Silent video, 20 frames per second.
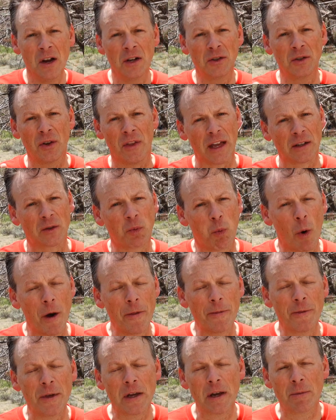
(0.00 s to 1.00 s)
So that's
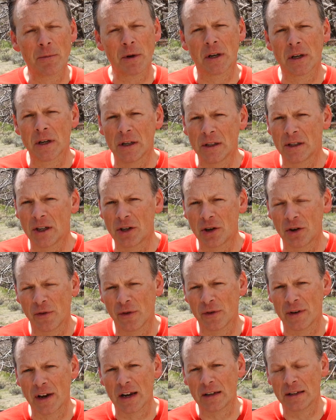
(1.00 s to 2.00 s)
one thing I'm gonna consider
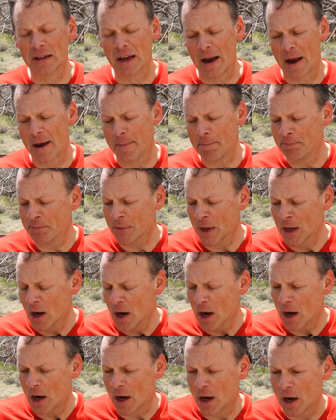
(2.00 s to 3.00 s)
for next time.
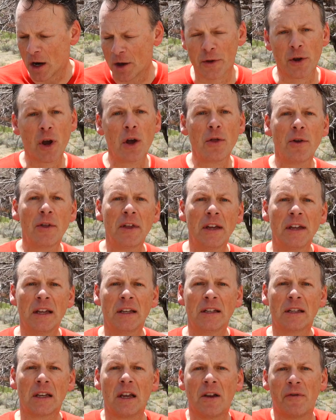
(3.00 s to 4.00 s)
The other thing
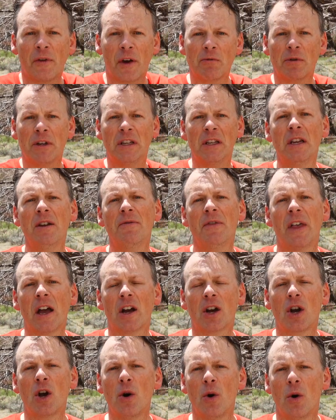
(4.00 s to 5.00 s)
is, if I receive
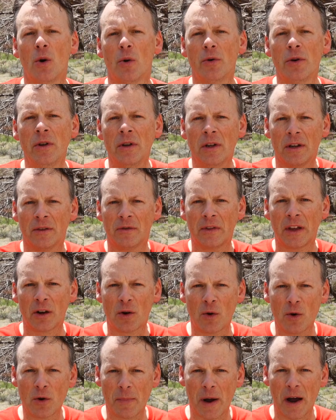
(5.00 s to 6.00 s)
that code, if that
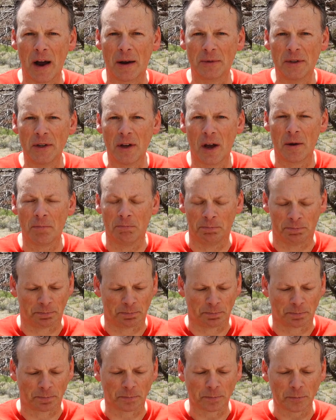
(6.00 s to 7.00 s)
code pops up,
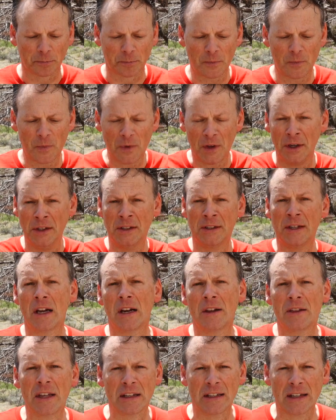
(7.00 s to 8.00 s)

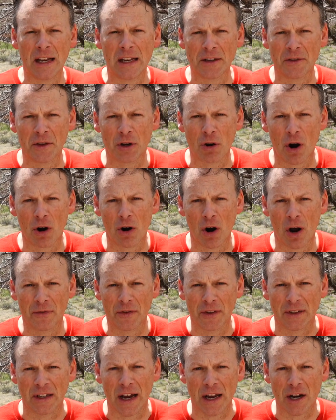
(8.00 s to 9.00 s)
instead of taking the car off
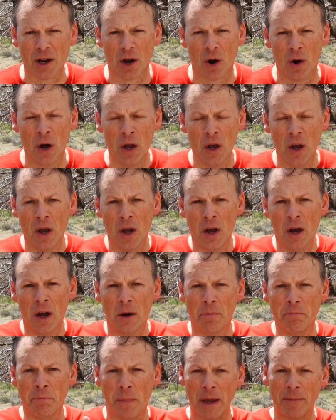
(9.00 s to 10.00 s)
the dyno,
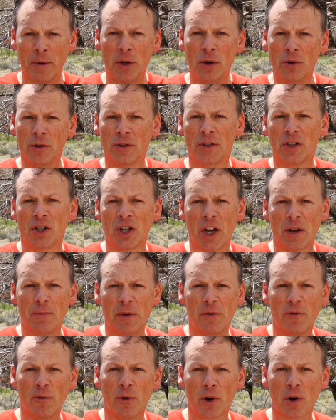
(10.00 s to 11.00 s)
maybe use the
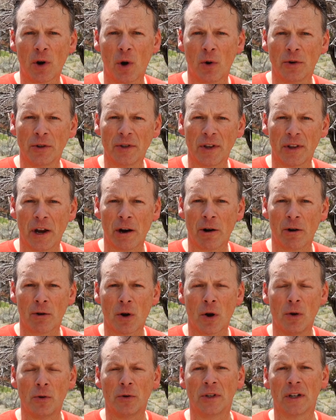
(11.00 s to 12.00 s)
JB4, go into the error
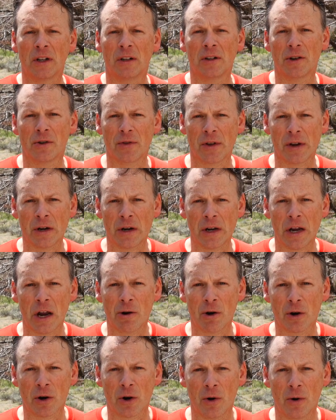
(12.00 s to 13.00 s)
codes and clear the
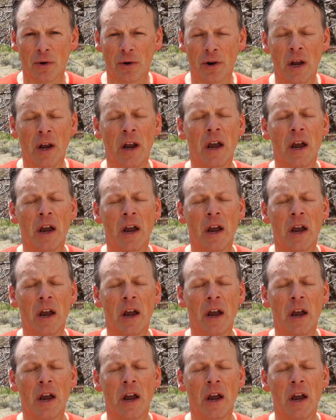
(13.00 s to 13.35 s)
error code.